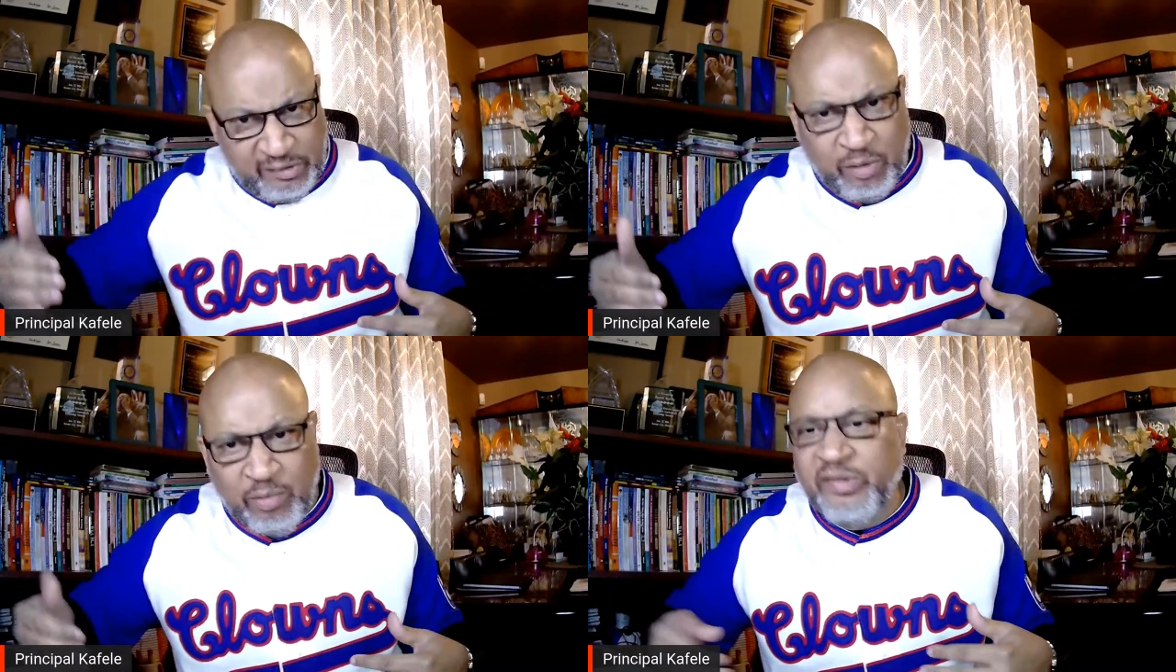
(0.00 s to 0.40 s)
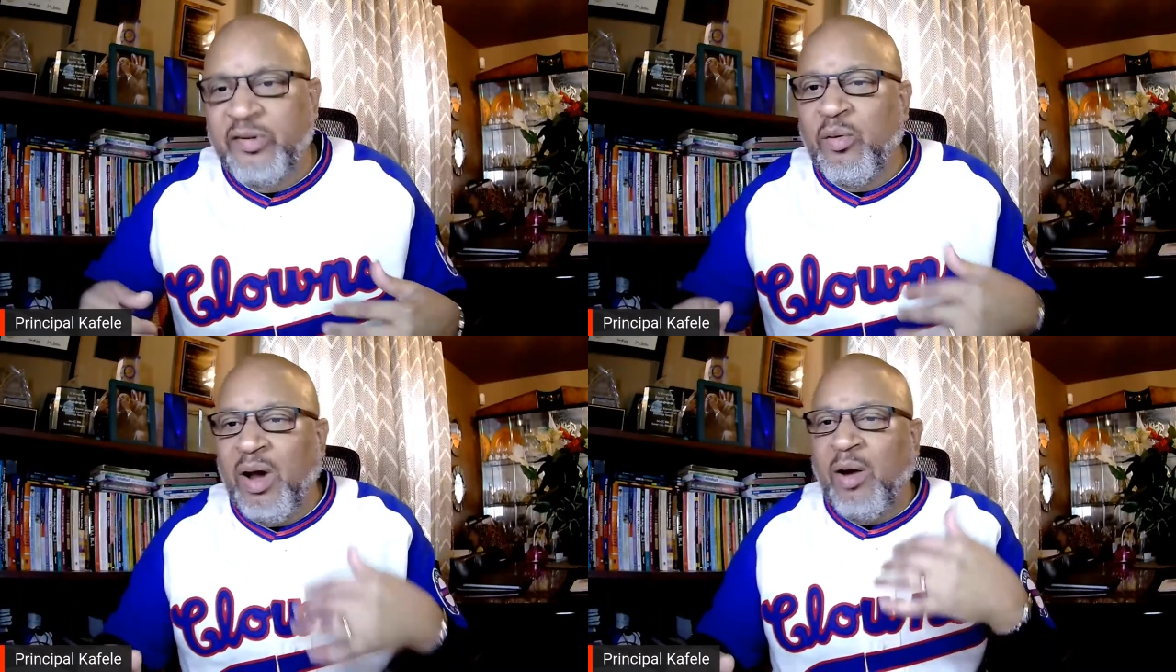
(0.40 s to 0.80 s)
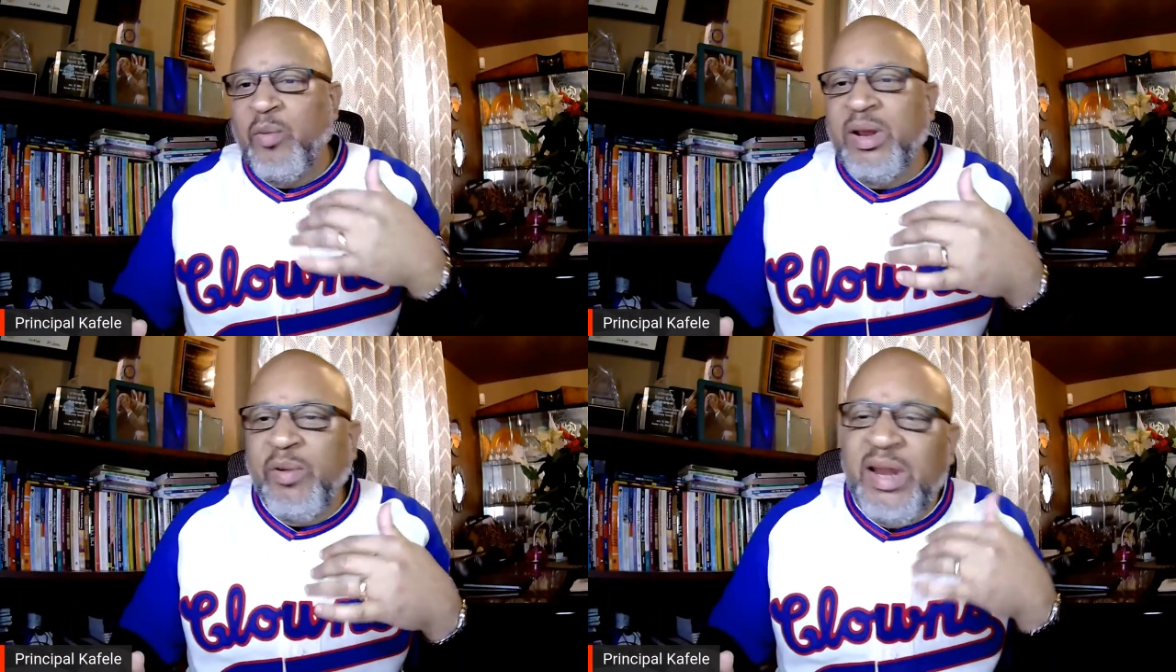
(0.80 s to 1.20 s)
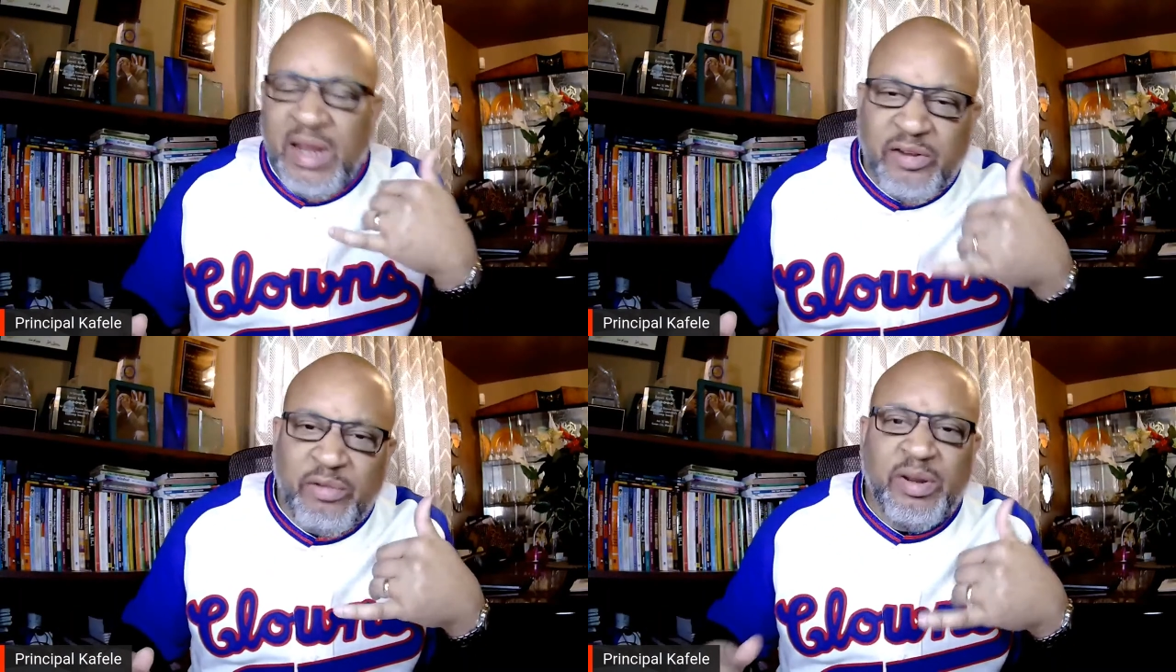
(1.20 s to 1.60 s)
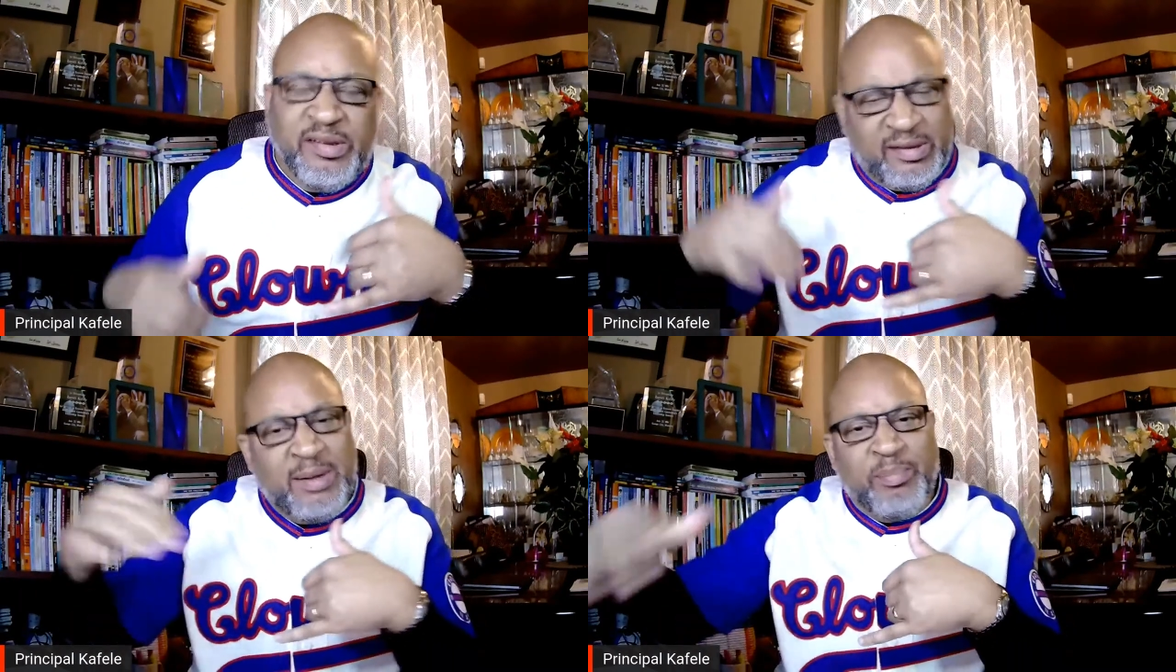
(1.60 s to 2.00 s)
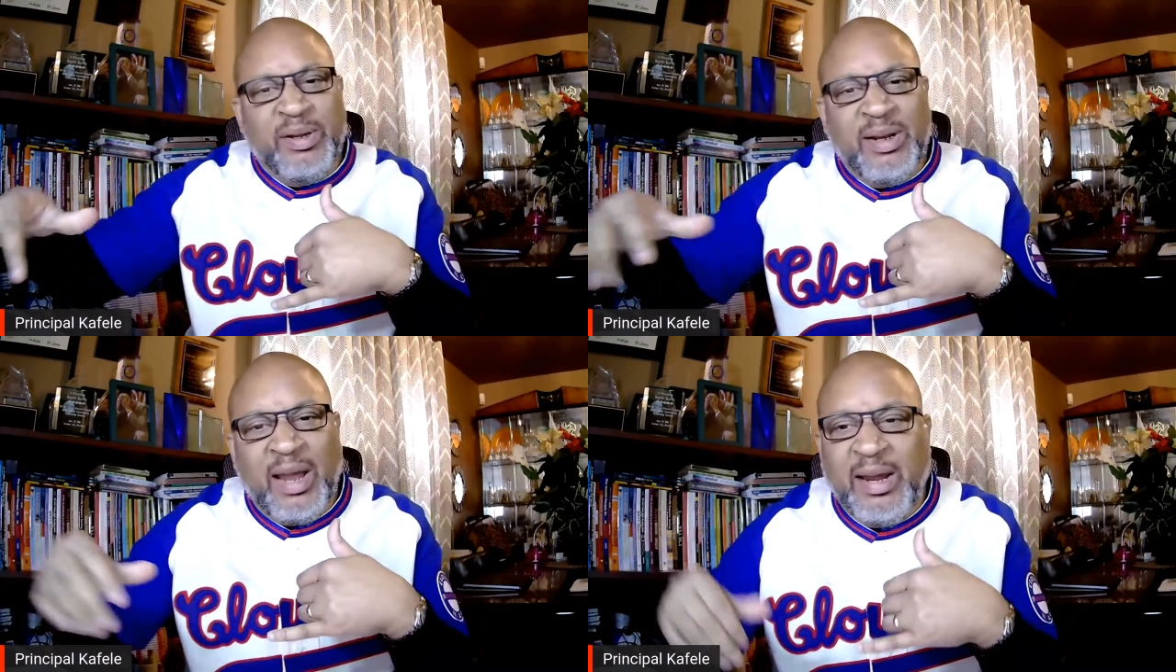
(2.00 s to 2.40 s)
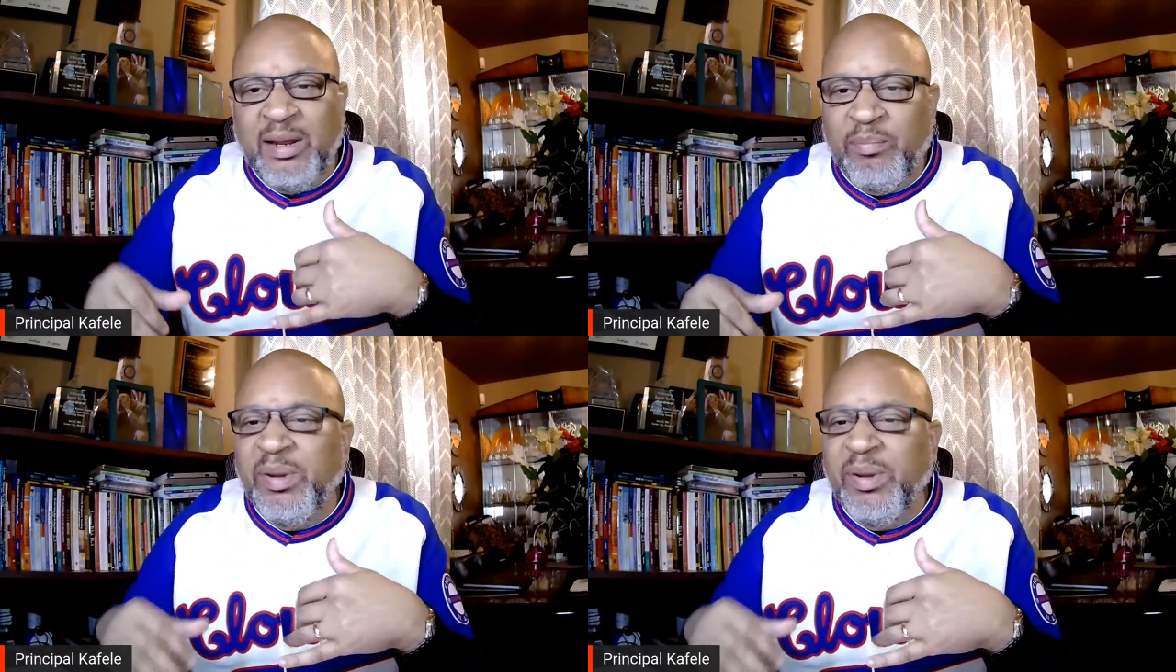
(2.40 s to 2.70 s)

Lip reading: So-and-so, we need you to step in, like